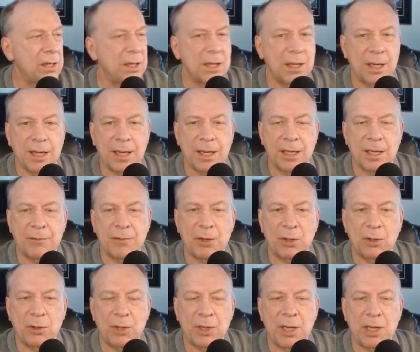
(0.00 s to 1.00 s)
and if you're
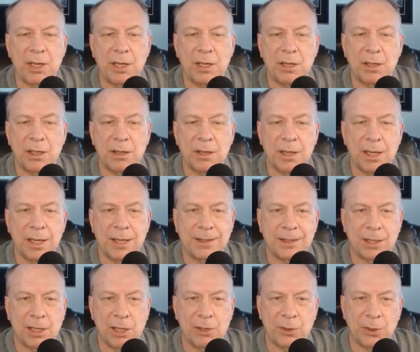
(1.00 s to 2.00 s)
looking at the
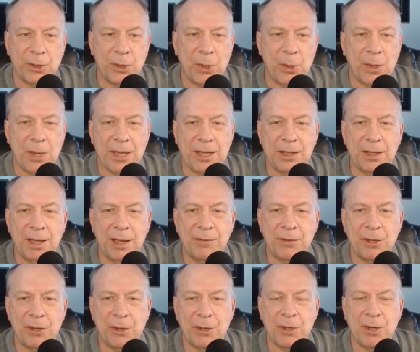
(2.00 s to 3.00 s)
color code on the left
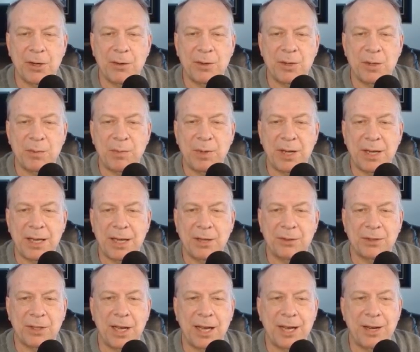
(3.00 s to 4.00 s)
here, you can already pick
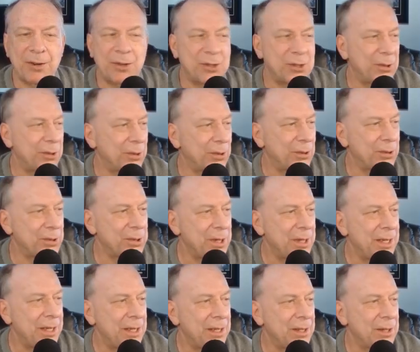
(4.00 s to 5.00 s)
out the higher totals.
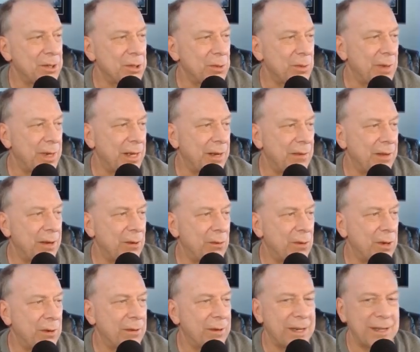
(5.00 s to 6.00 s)
So we have that
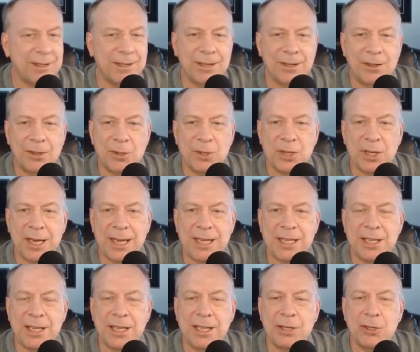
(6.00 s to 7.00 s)
one right there. There's an
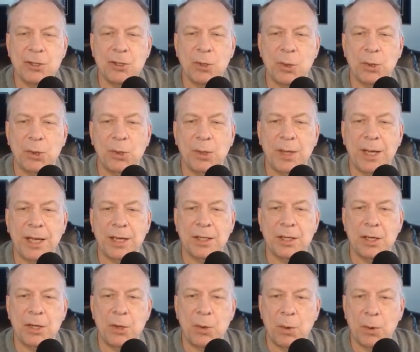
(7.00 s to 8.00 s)
18-inch total at
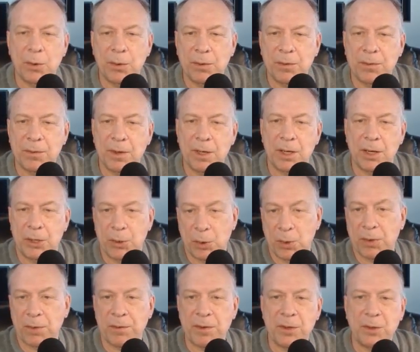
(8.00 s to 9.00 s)

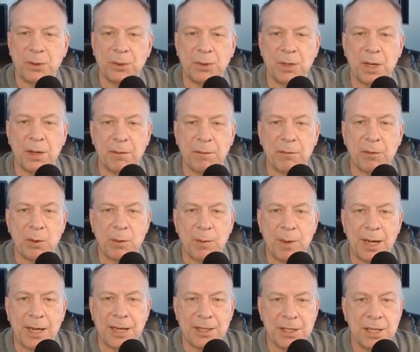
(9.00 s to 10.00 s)
Northfield,
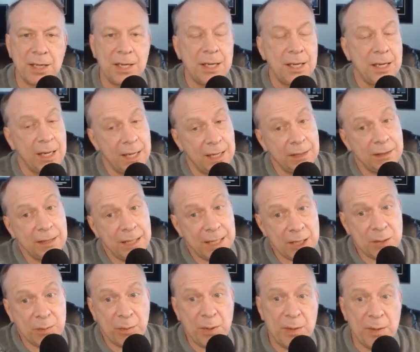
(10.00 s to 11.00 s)
Vermont. And
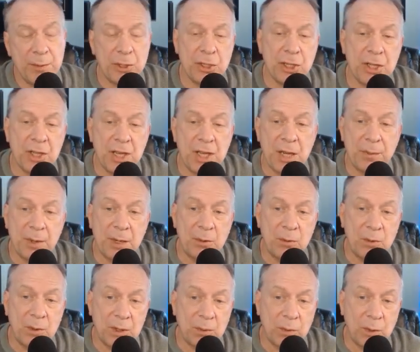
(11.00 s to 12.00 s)
that's pretty much in keeping
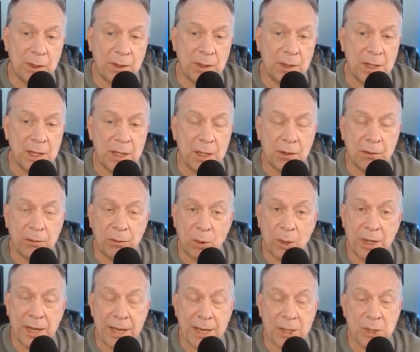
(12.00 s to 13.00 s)
with what the
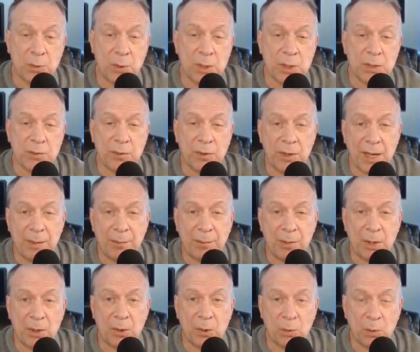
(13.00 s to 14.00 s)
forecast was for that
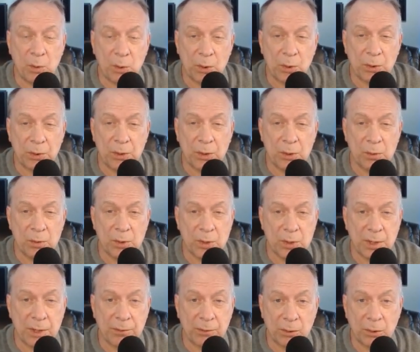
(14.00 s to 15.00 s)
part of the world. There were
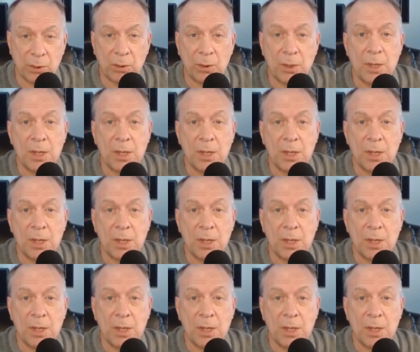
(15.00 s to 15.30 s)
several